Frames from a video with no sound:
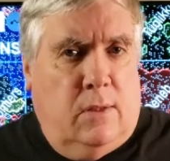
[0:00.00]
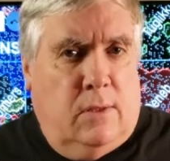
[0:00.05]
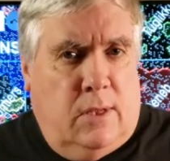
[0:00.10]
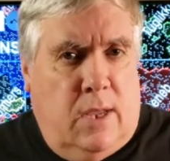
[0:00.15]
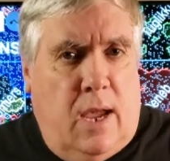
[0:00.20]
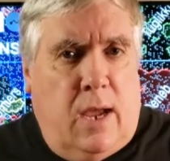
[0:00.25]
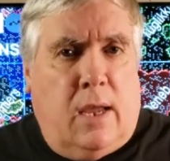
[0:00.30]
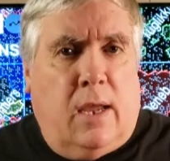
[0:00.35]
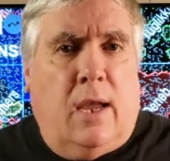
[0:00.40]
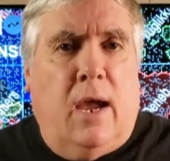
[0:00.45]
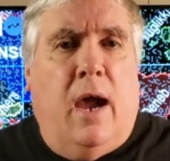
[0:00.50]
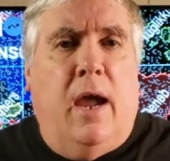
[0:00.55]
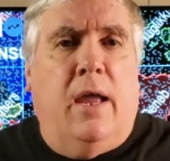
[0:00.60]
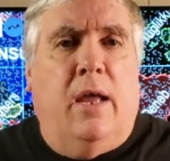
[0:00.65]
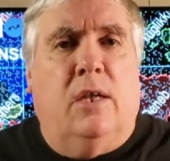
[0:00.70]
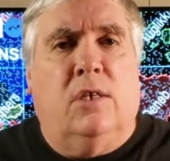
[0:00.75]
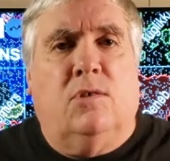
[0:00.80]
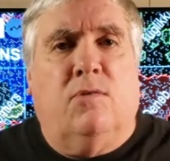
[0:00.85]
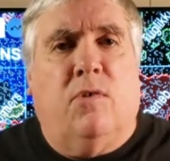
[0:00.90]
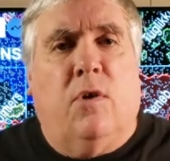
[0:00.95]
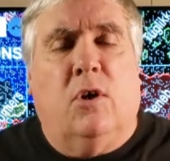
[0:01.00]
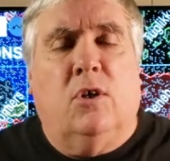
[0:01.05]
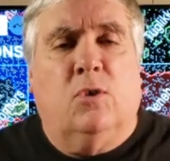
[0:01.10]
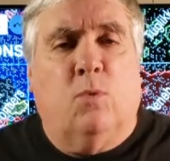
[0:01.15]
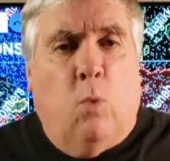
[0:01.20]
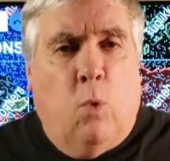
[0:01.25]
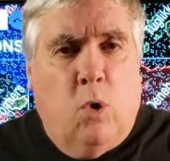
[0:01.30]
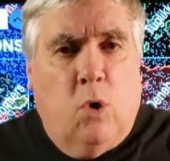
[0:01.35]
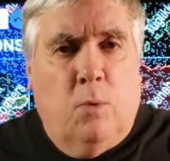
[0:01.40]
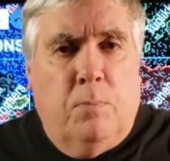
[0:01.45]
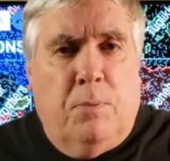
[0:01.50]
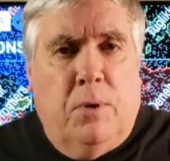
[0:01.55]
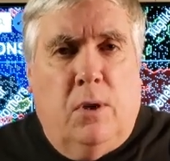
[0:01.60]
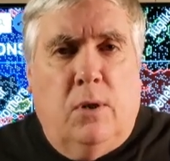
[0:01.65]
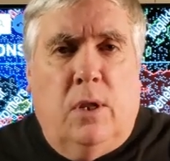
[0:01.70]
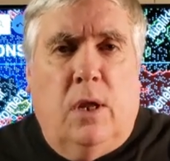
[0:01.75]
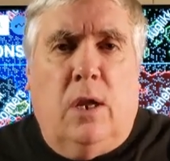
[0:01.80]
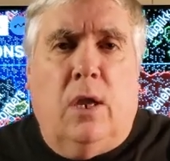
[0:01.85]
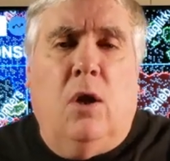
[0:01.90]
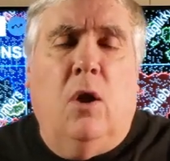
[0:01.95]
tech guy as far as world
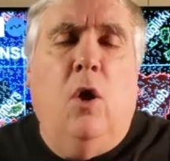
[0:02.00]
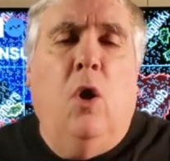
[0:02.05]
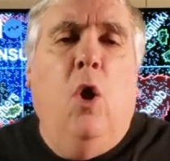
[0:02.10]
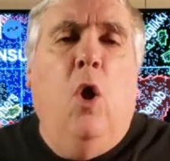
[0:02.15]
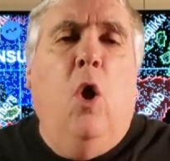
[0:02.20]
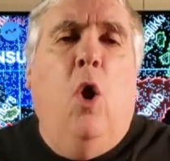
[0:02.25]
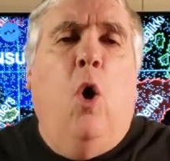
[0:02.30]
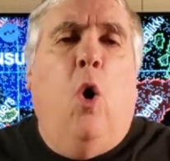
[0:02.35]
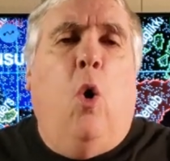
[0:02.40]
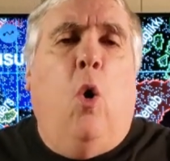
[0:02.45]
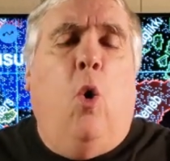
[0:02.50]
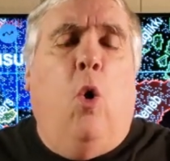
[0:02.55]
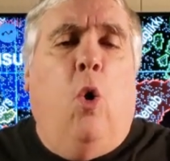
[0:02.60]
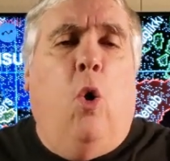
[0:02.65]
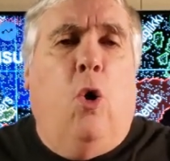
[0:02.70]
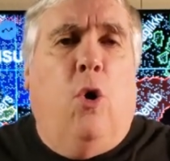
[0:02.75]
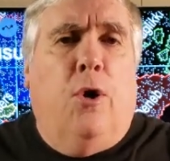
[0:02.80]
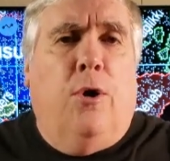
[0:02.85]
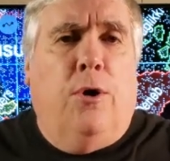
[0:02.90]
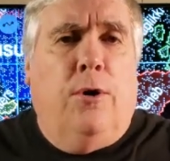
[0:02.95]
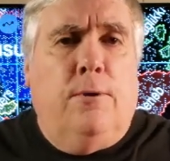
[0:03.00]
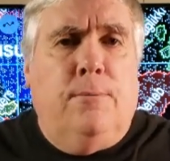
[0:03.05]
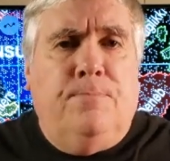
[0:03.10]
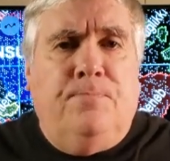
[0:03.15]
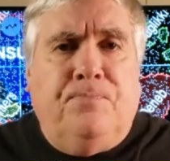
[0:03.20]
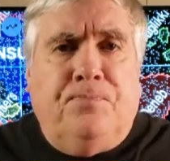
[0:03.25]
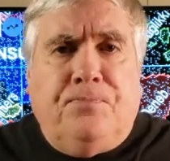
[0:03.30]
building or